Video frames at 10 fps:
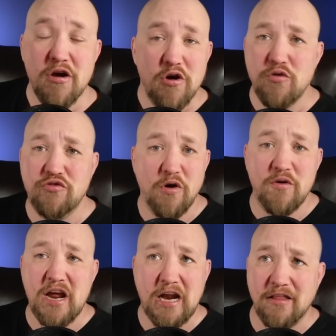who
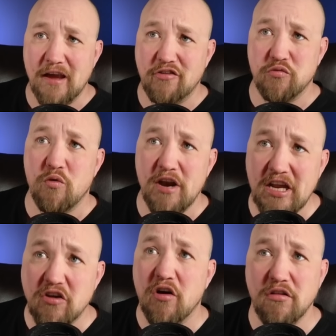donated like
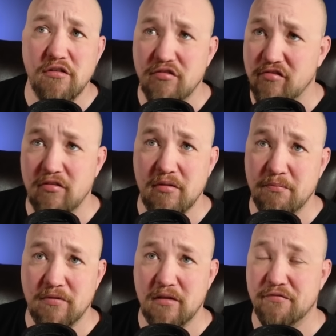$20
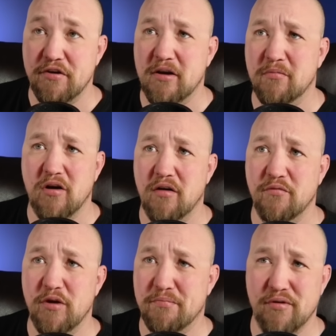to the Freedom
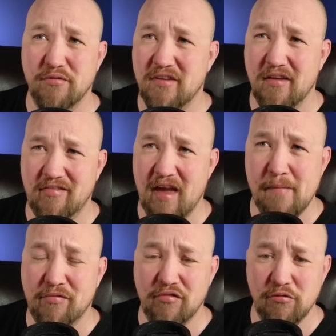Convoy protests.
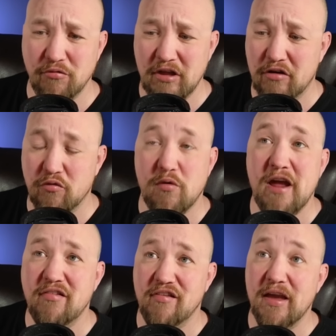Absolutely
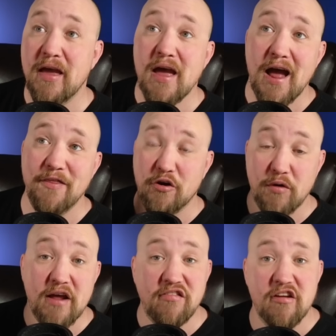crazy. And the
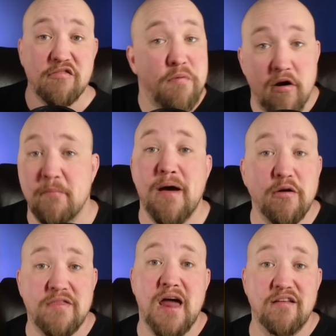craziest part
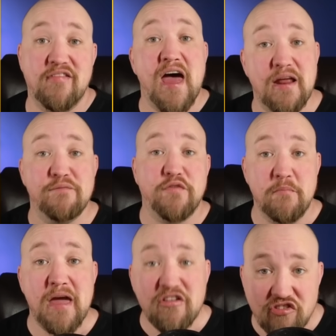about that is that
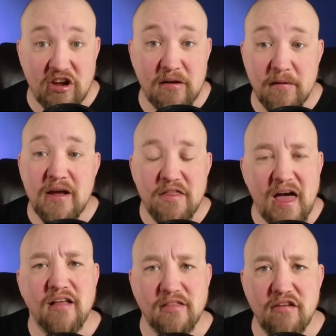information,
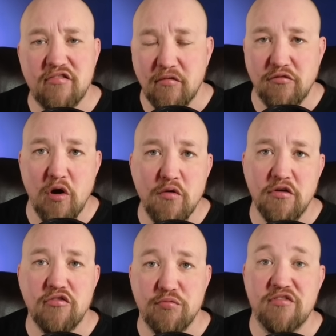that list of
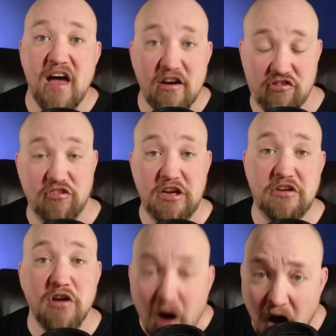donors was actually
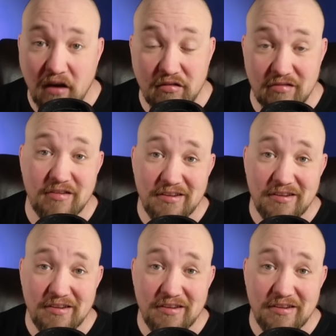doxed.